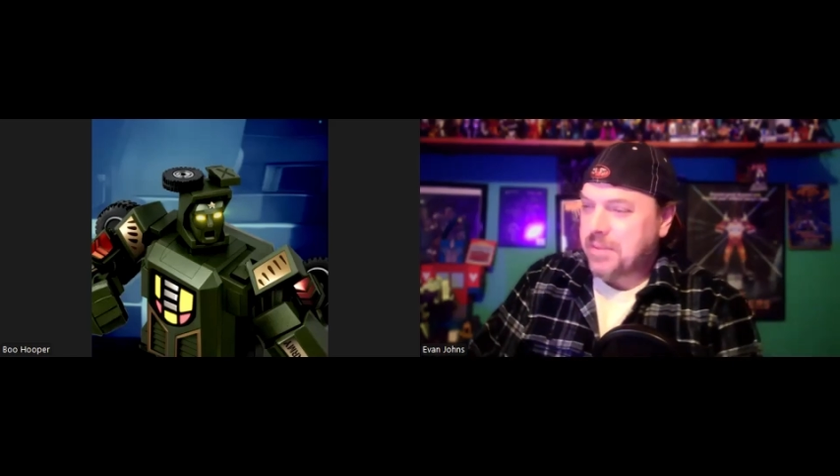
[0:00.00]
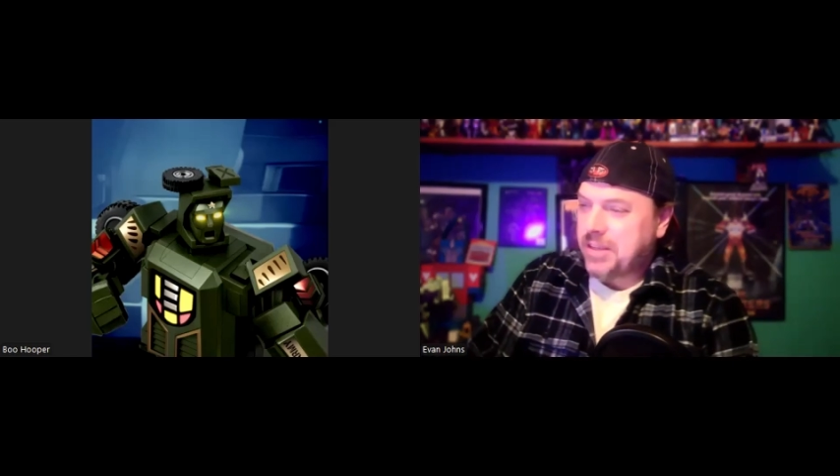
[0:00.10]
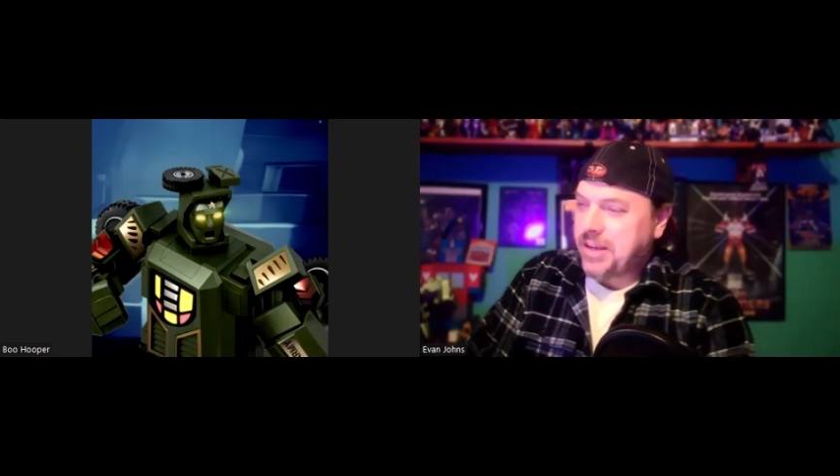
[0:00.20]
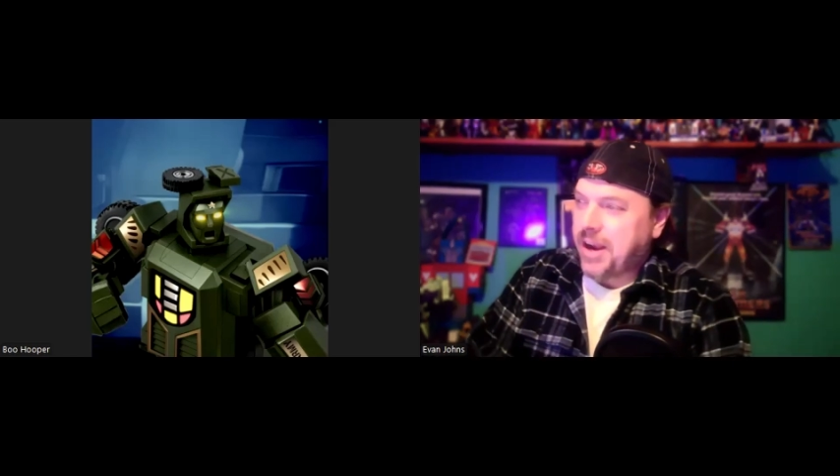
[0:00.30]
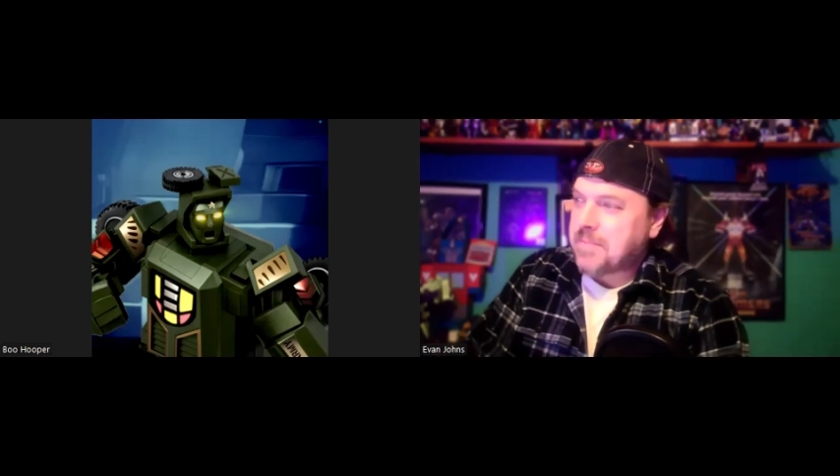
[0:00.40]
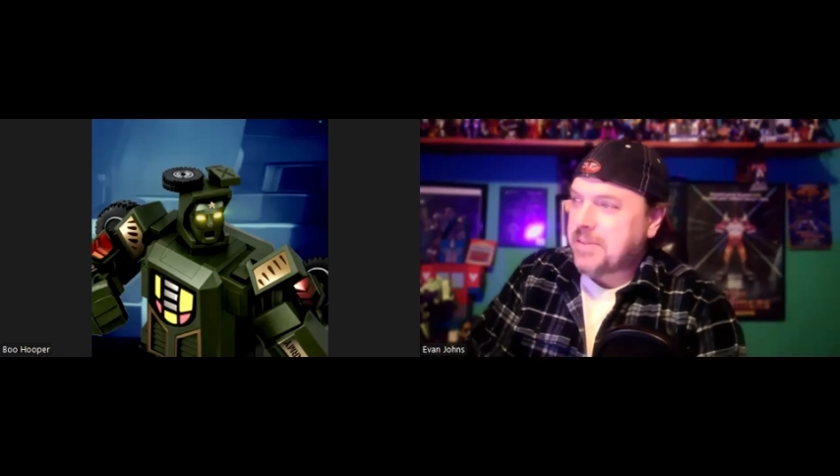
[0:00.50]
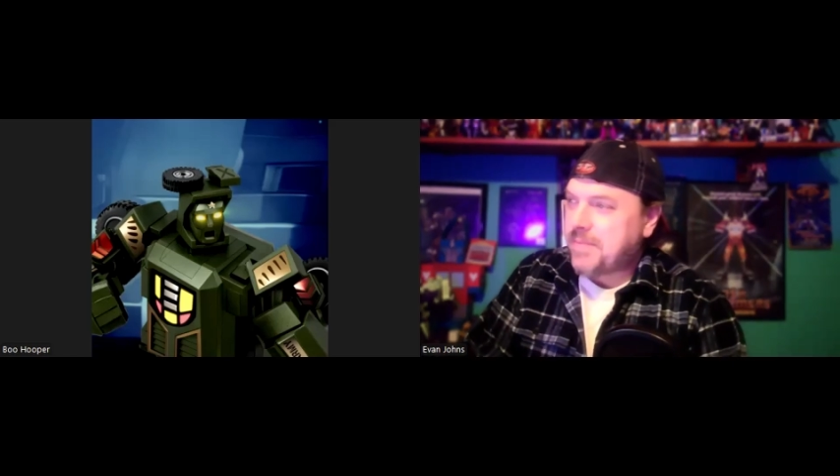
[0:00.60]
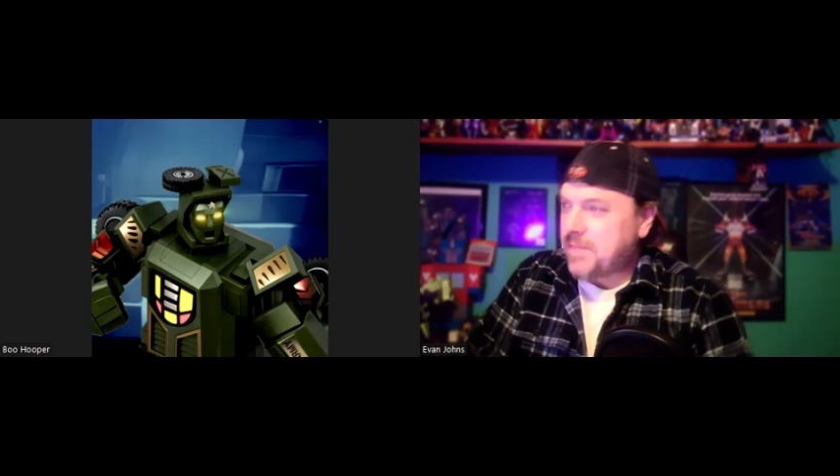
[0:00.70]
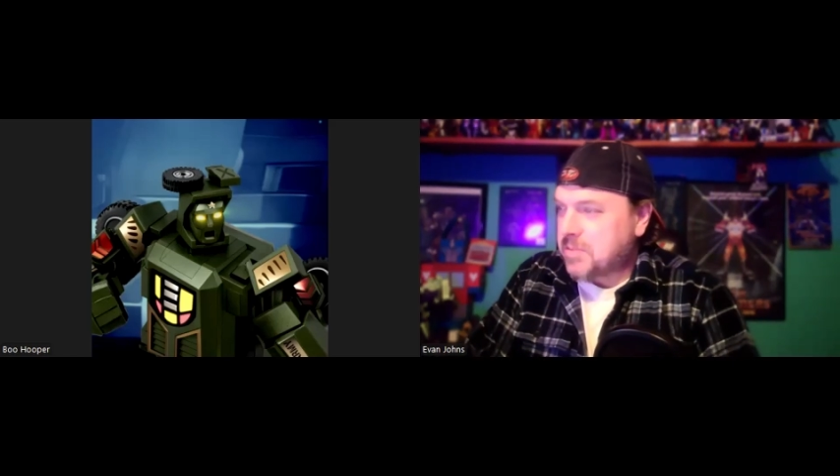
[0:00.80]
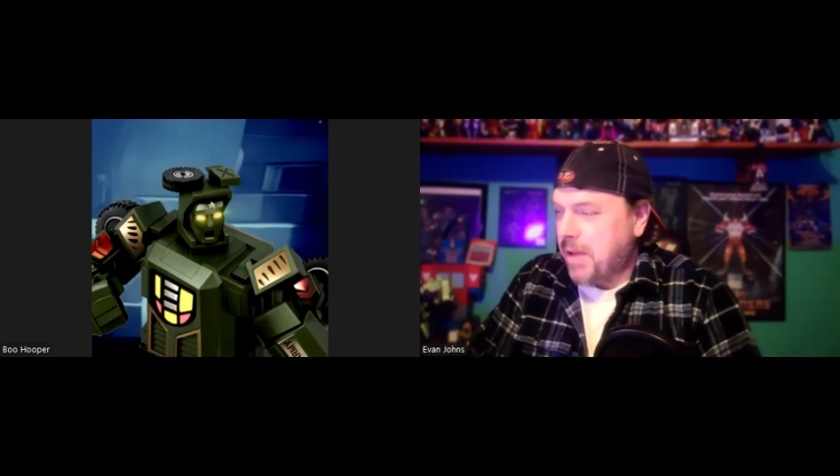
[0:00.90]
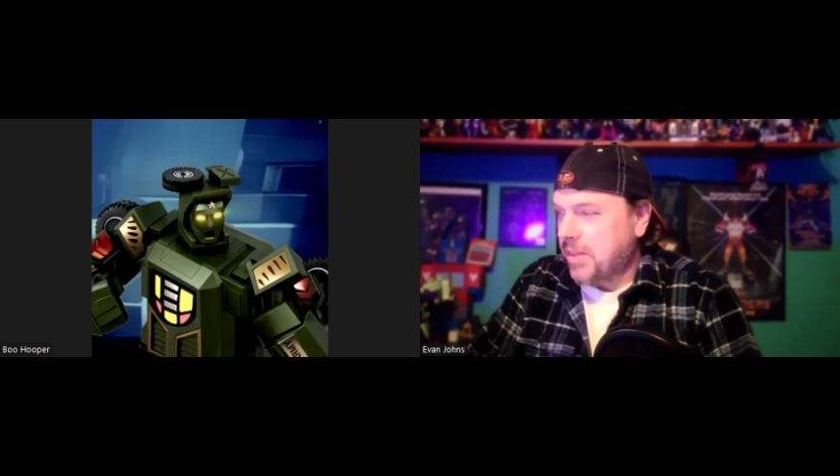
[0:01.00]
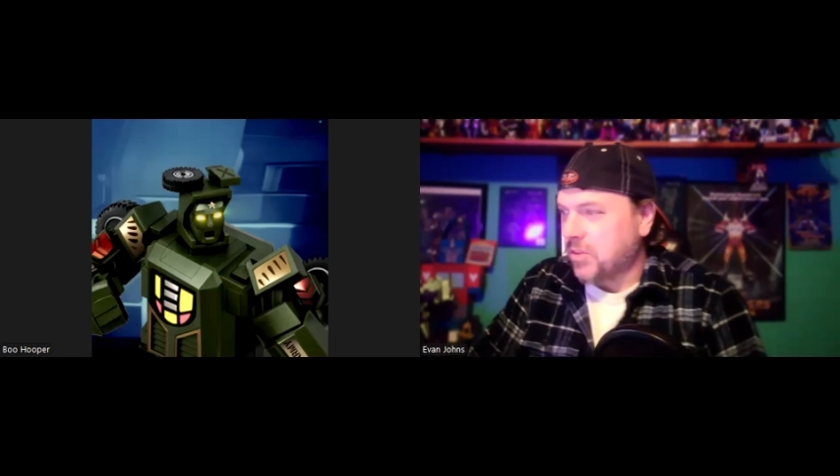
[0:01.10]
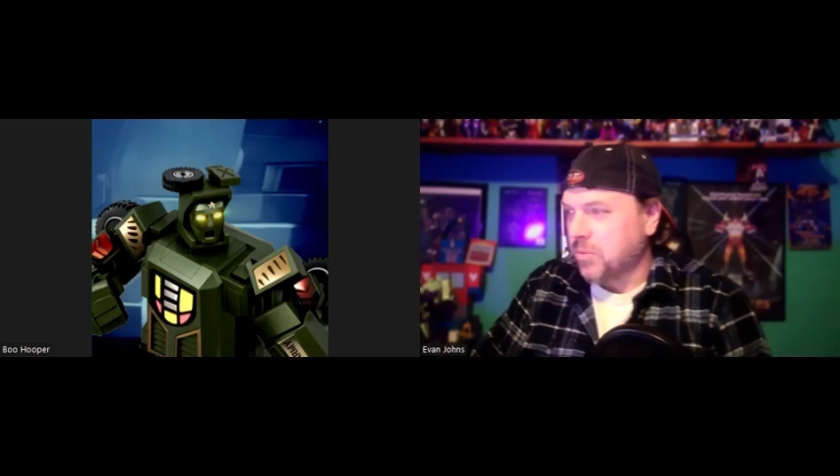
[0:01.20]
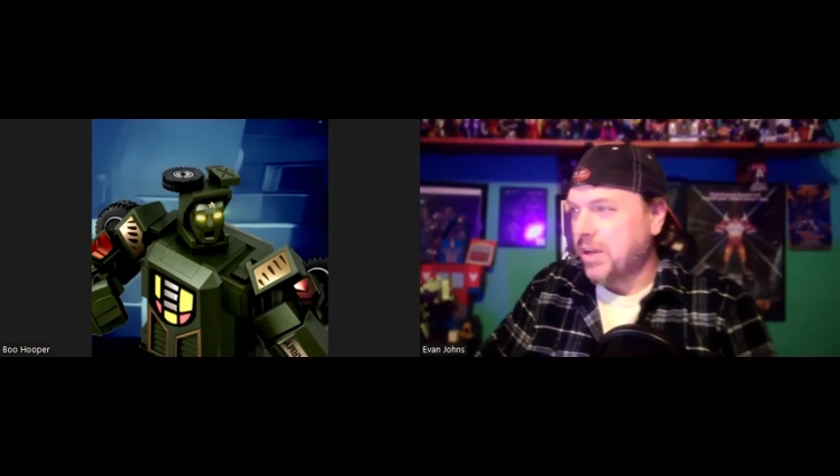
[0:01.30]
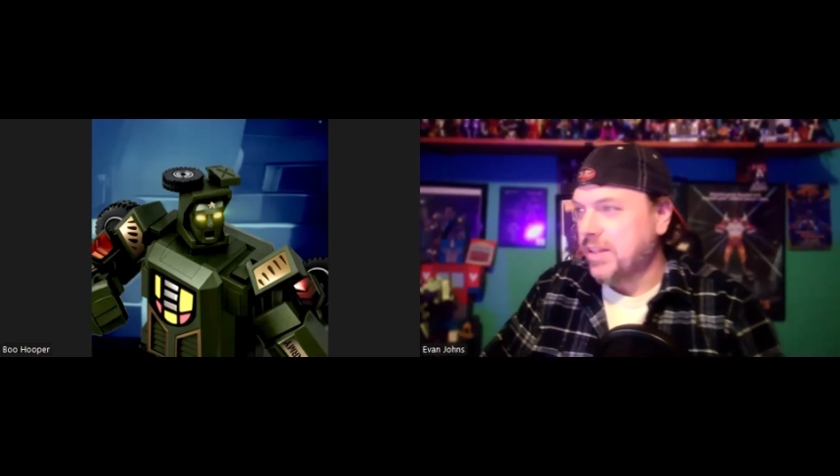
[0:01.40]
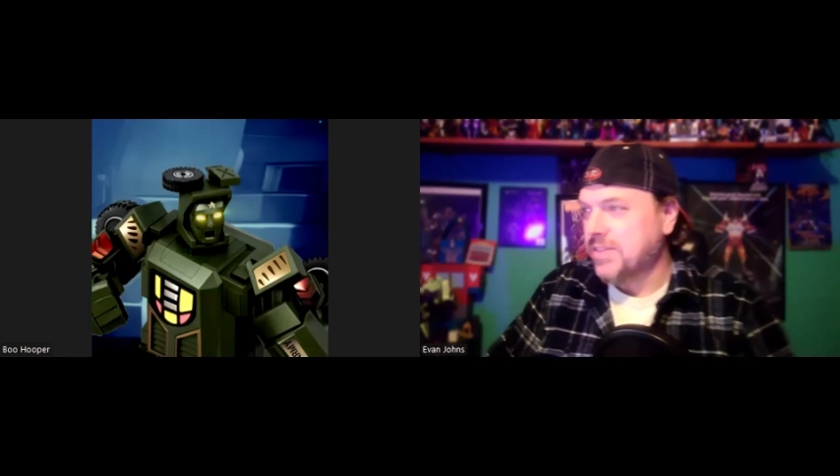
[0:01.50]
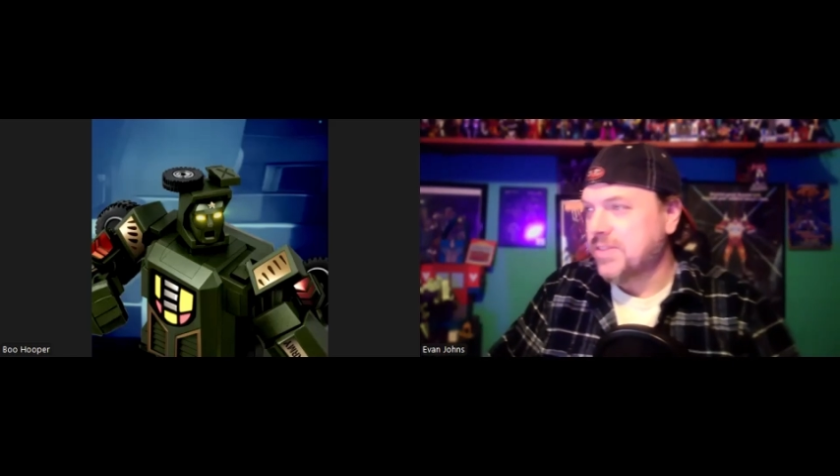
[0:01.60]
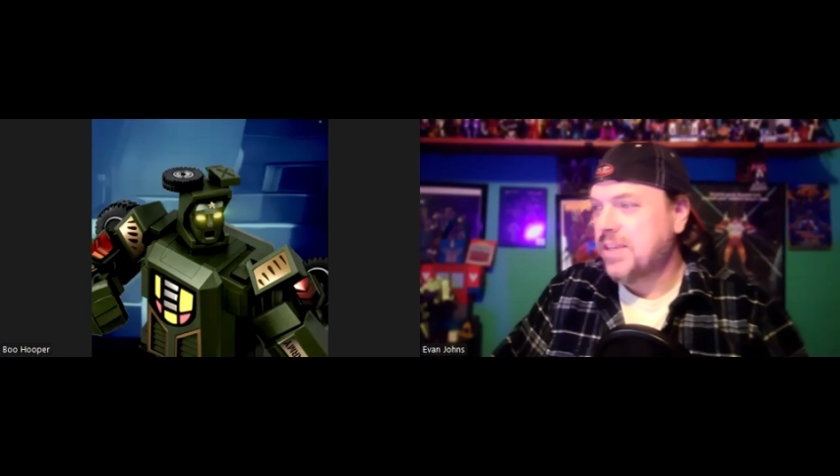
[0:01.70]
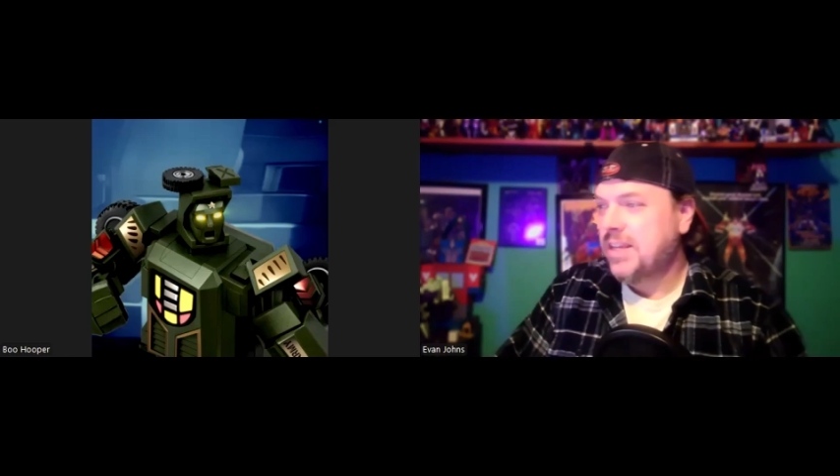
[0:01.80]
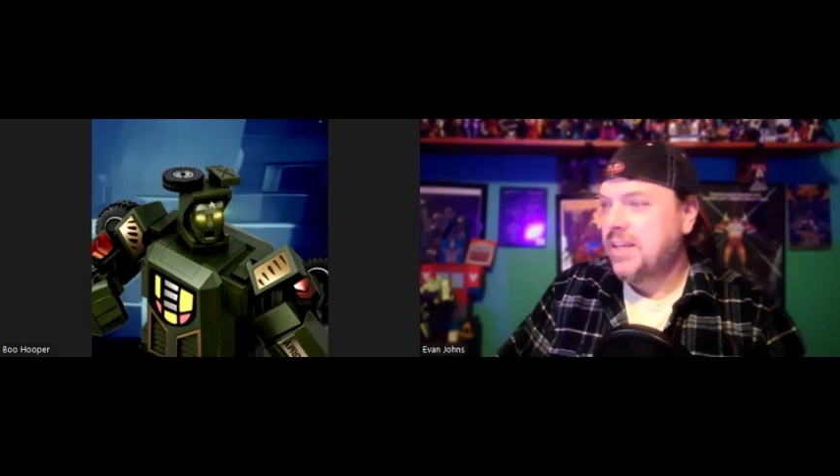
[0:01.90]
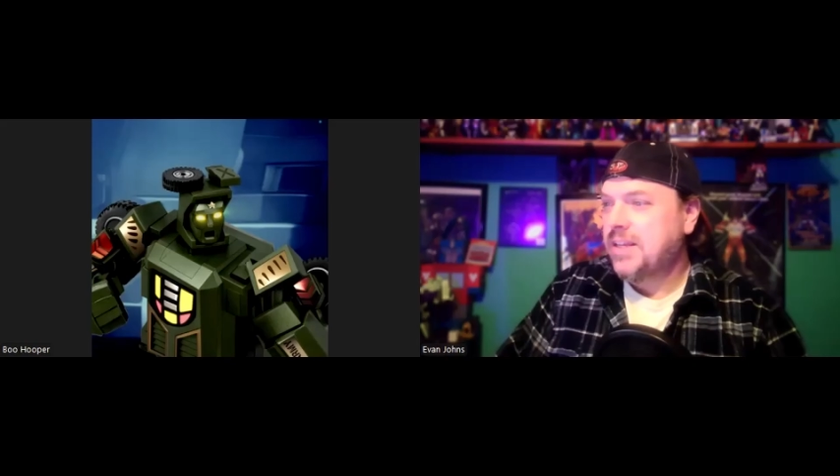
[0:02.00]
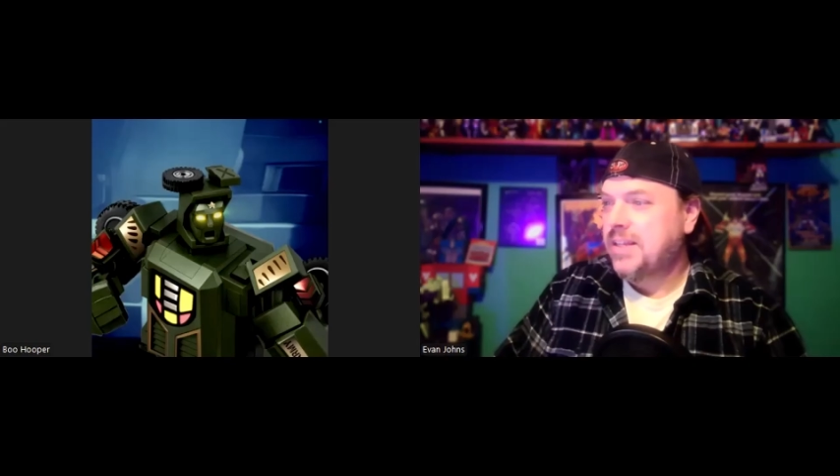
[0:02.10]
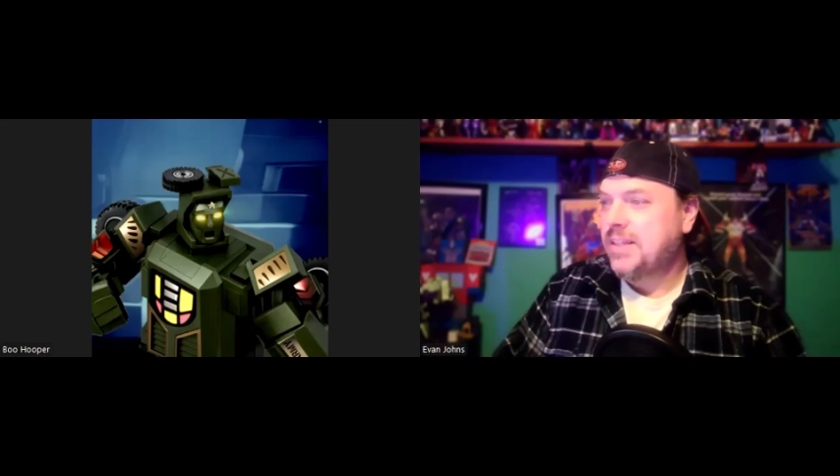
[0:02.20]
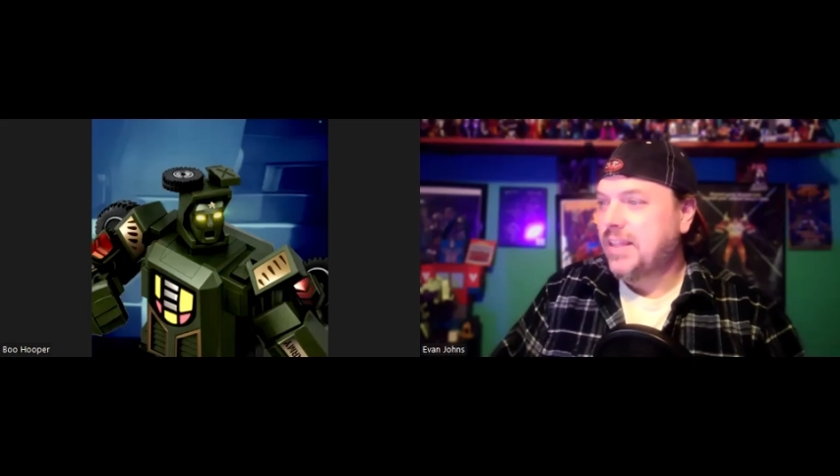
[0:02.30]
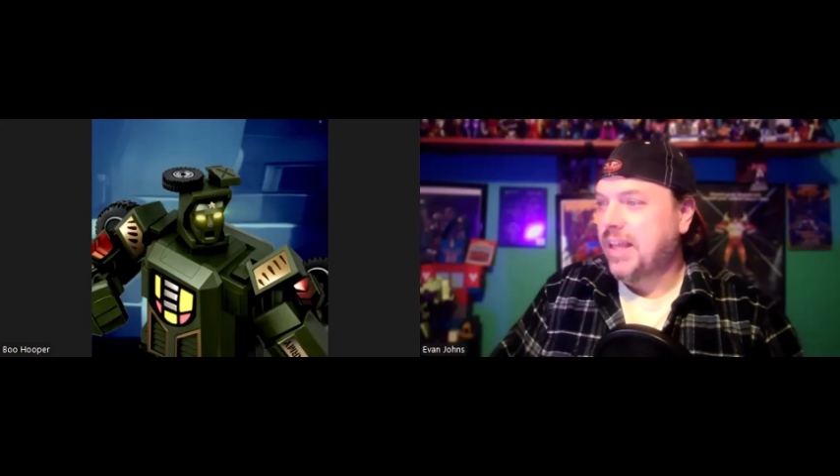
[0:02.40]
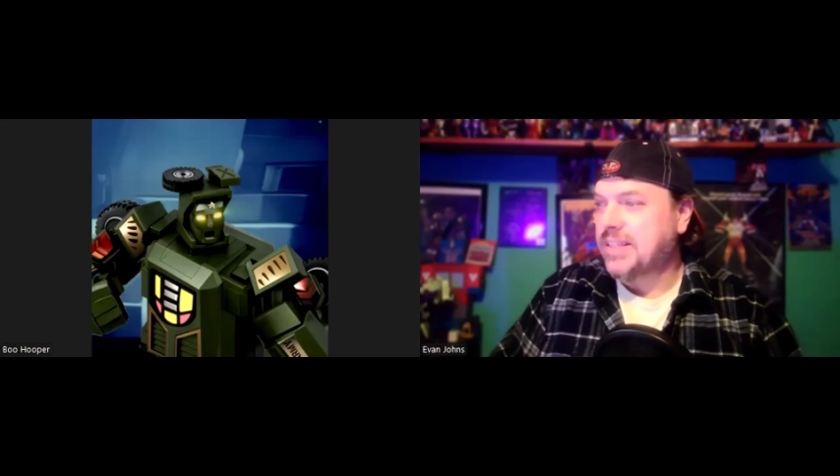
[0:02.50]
He grabs him in his mouth and runs. Like